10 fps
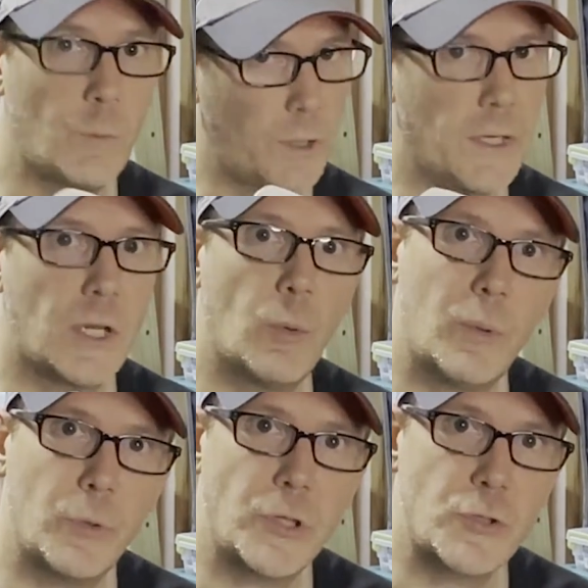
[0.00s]
we're going to go in
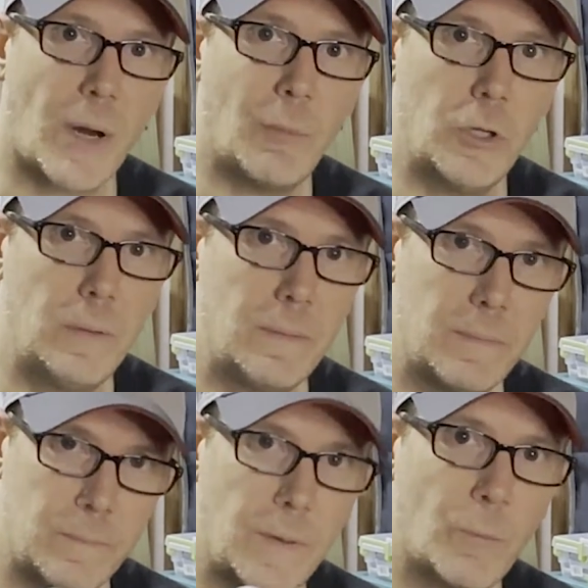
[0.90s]
with the Dremel,
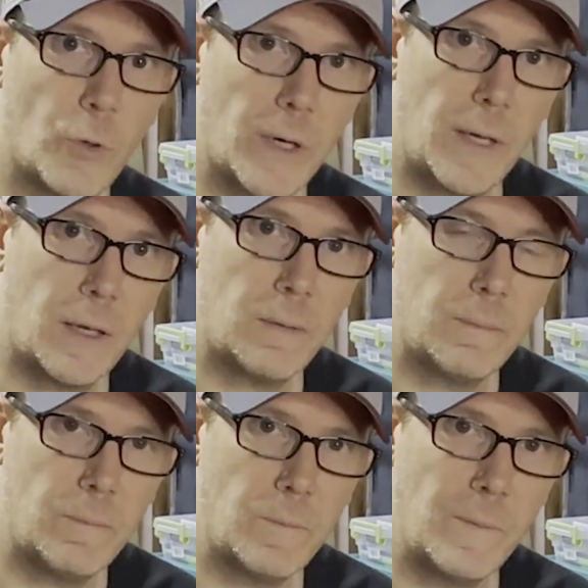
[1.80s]
and we're going
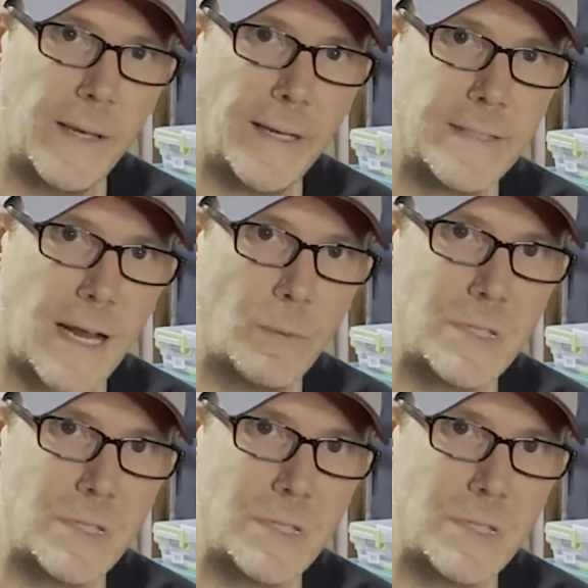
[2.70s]
to get it down to